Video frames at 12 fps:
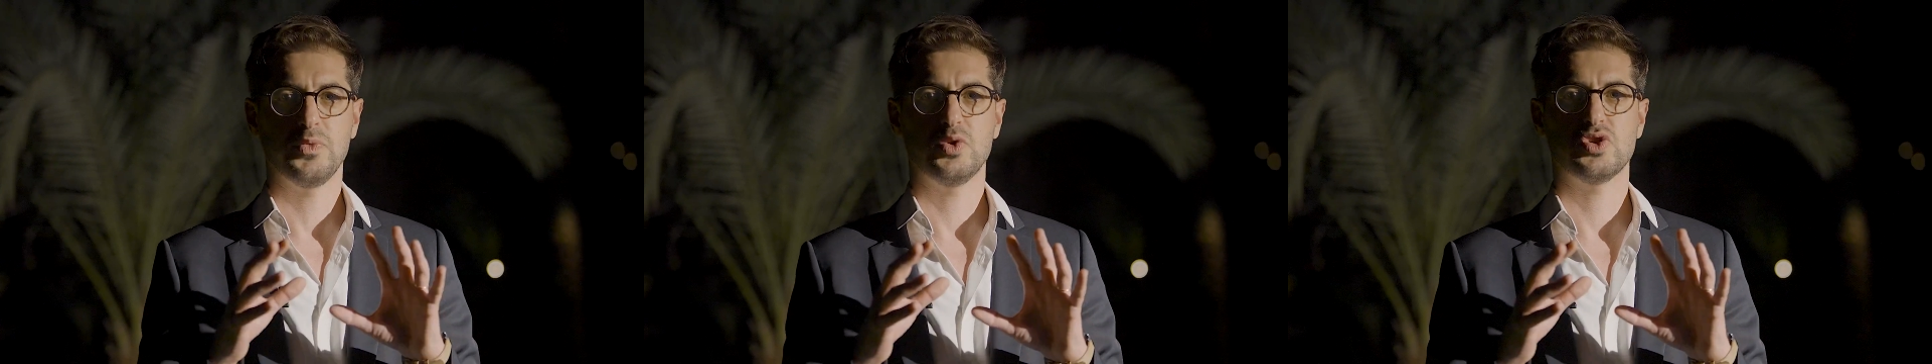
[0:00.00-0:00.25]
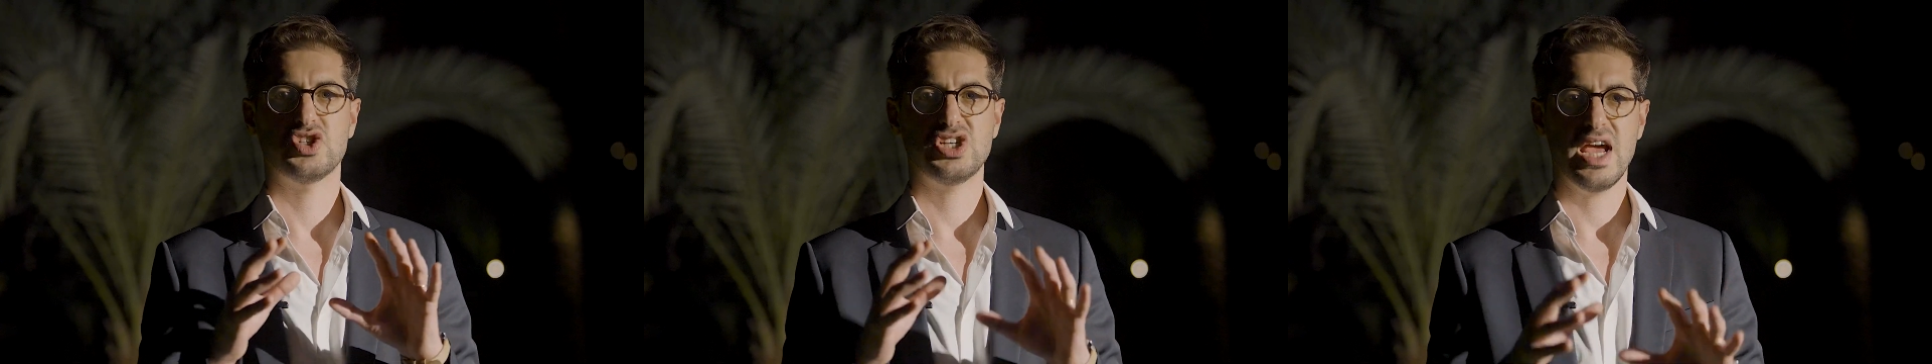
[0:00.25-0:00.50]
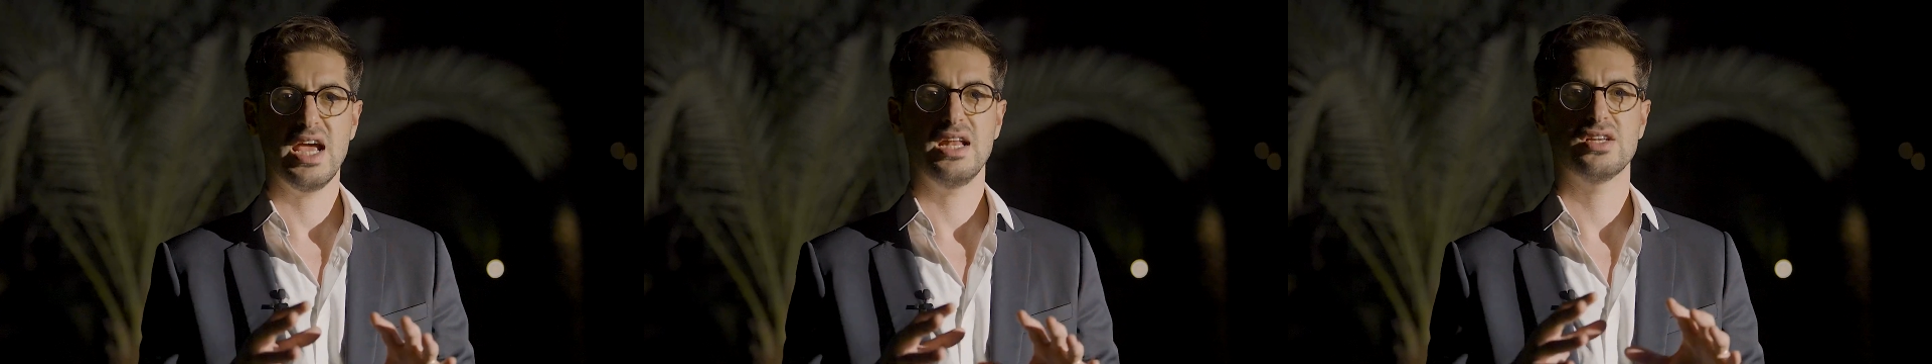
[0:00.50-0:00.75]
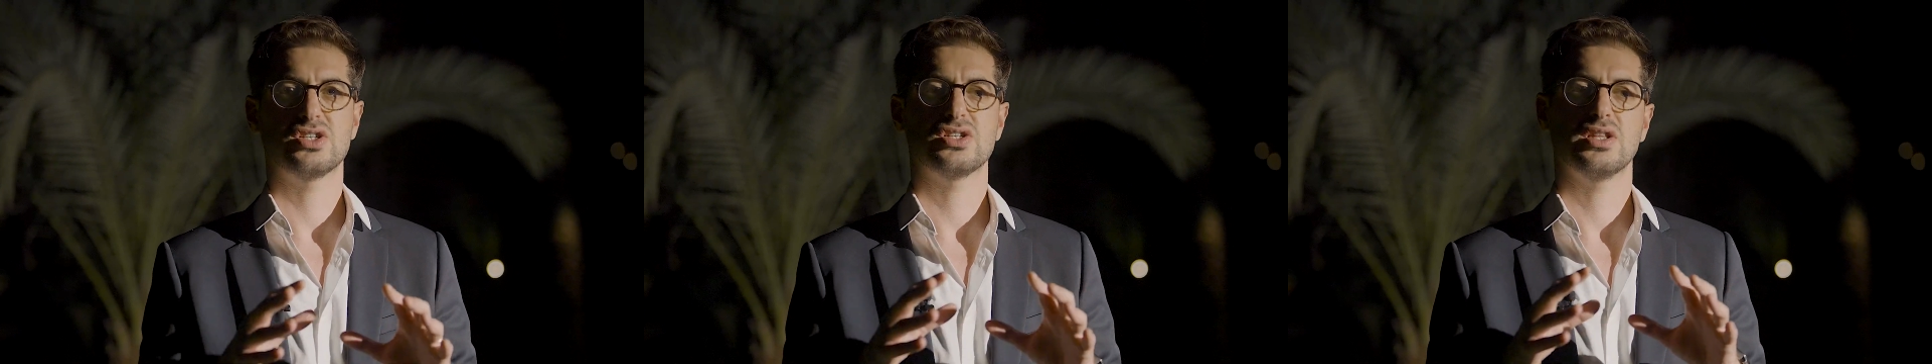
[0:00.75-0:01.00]
to
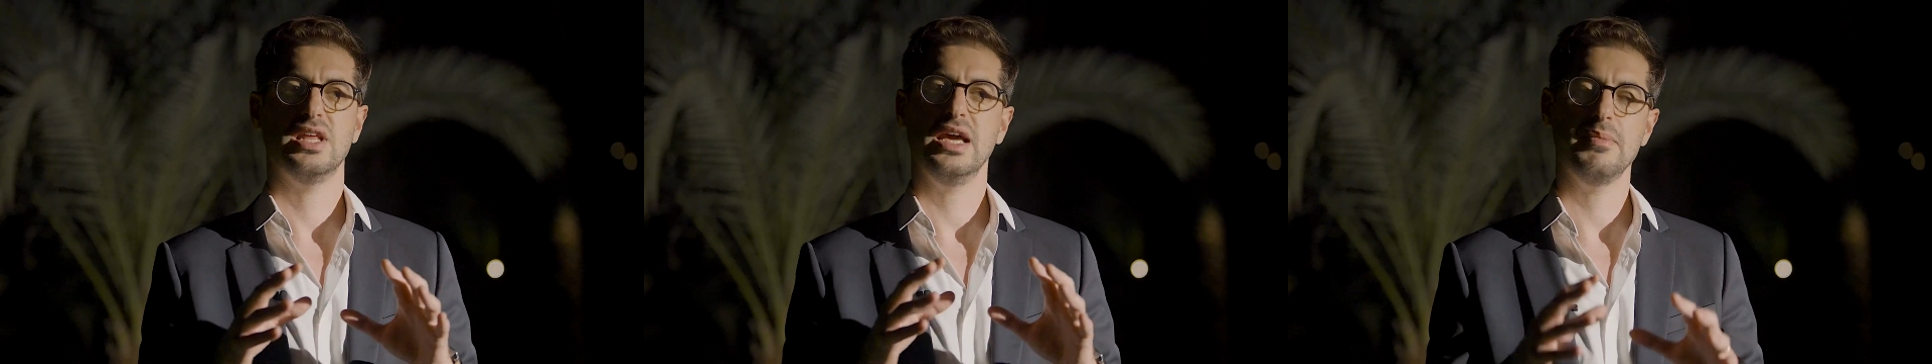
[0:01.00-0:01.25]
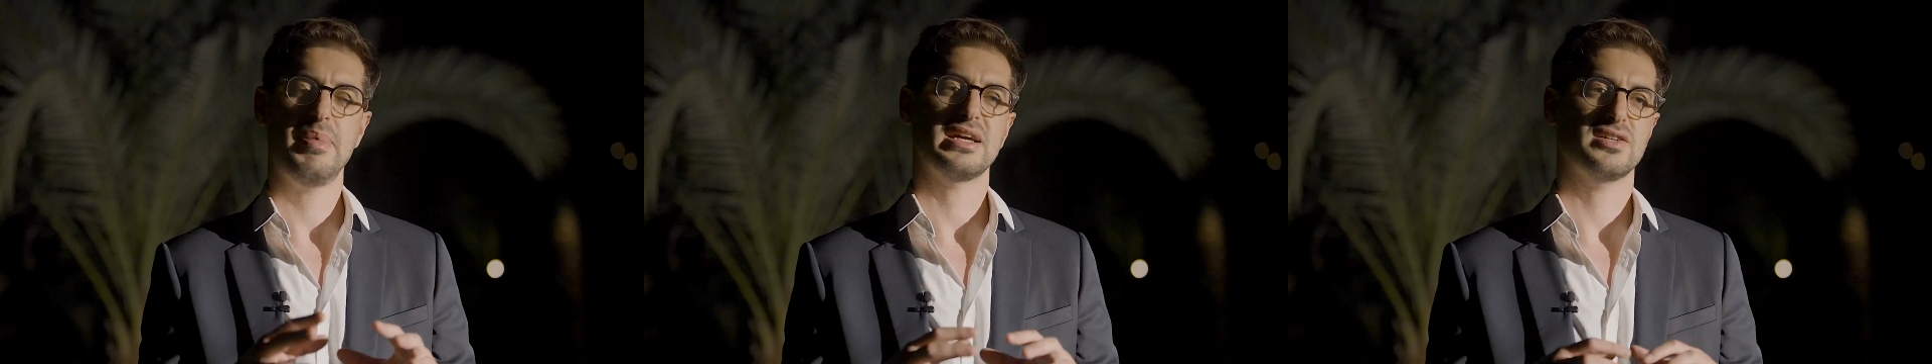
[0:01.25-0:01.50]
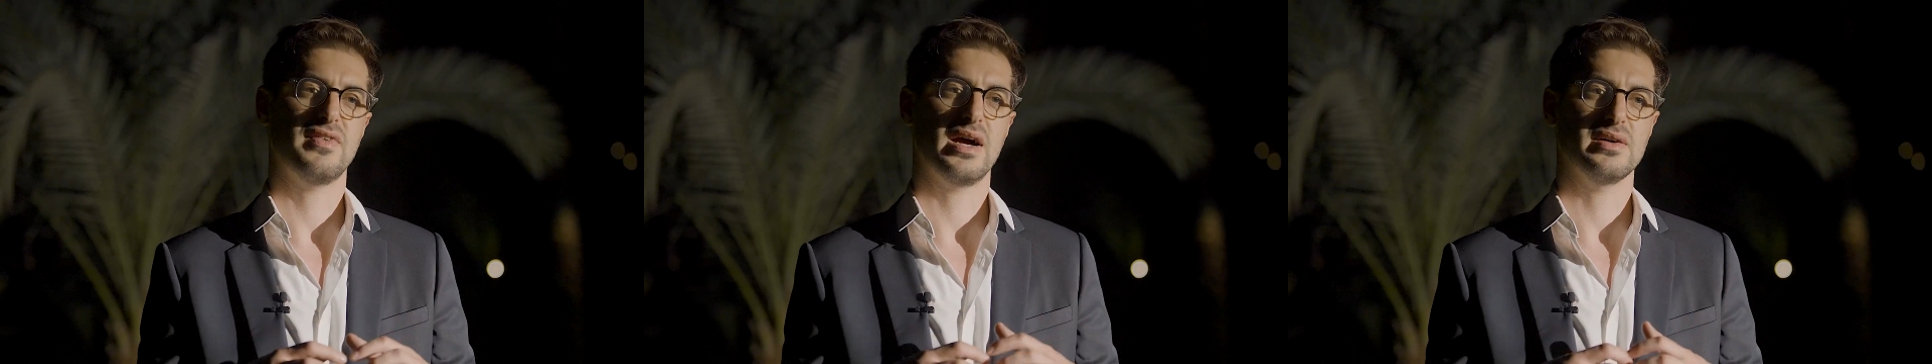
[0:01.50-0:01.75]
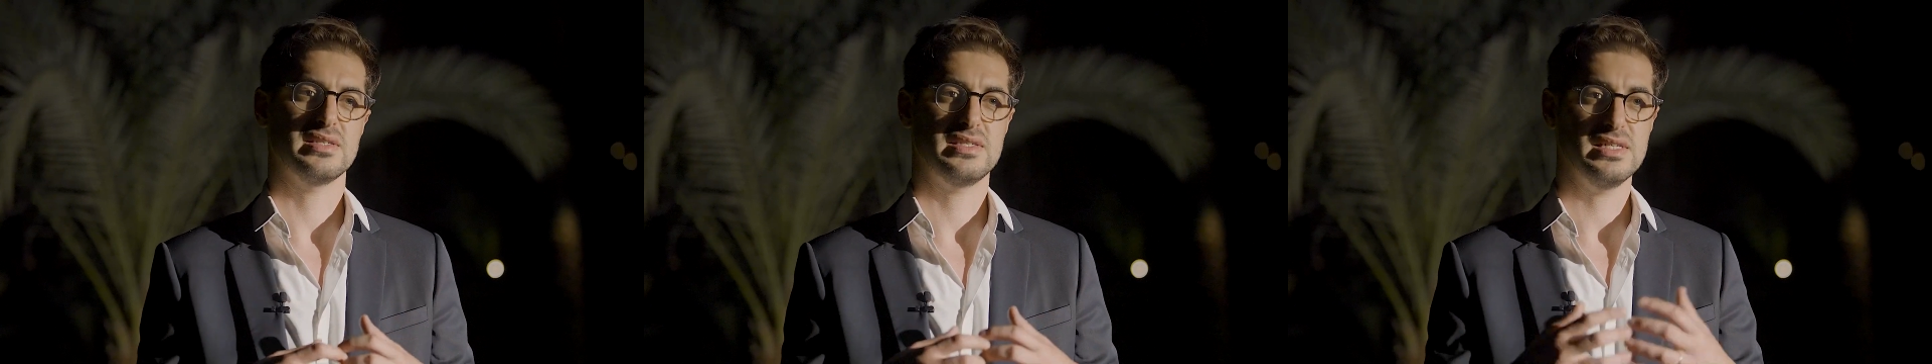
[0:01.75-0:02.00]
change the impact of
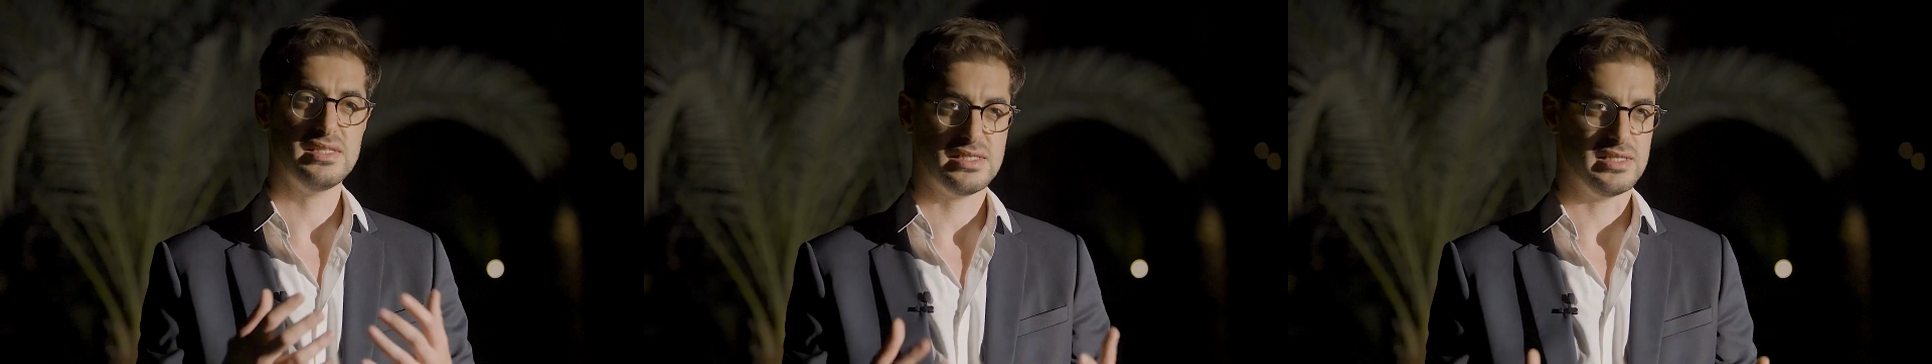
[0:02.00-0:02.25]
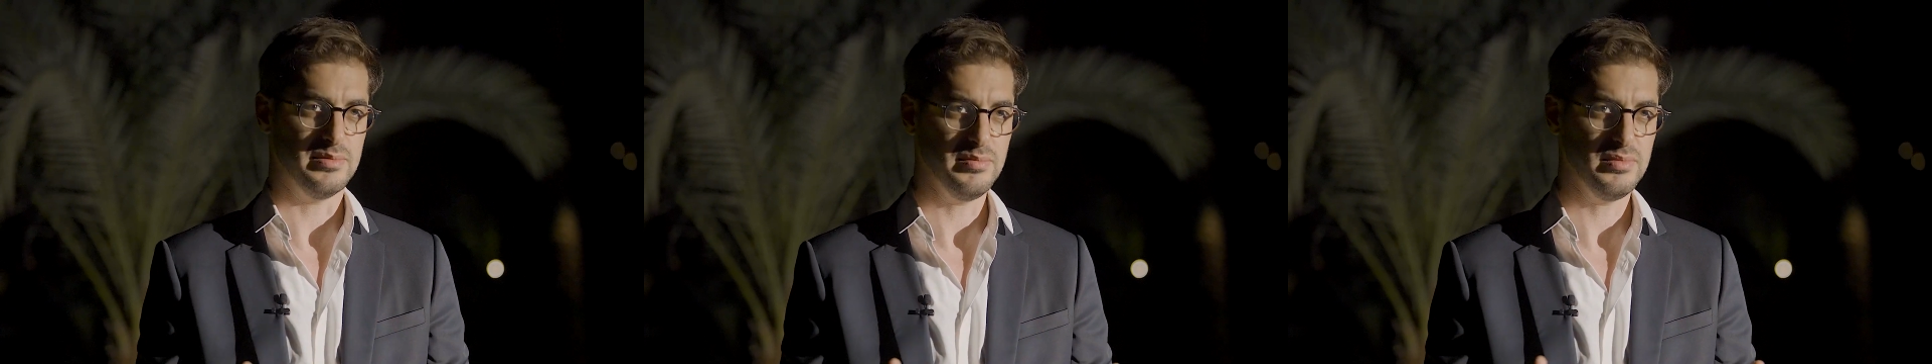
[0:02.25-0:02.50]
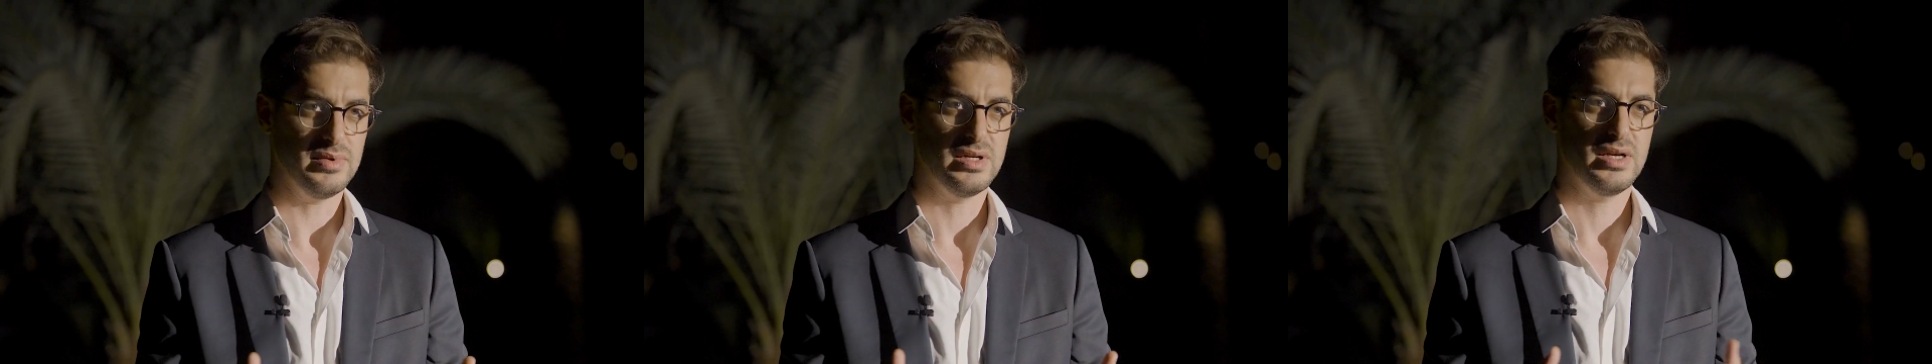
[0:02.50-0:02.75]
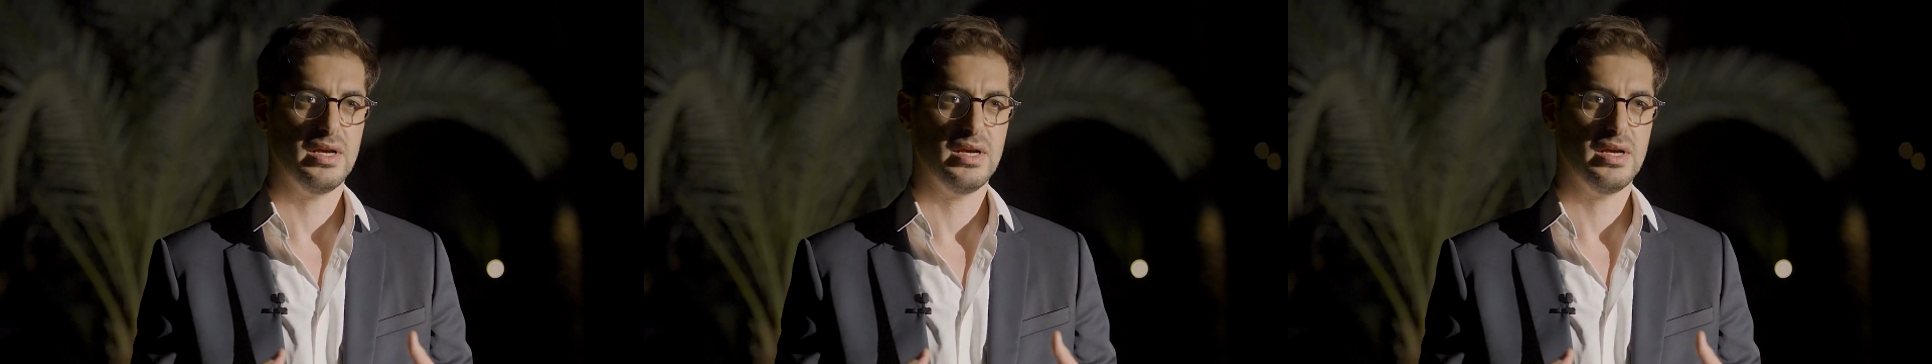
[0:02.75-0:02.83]
our system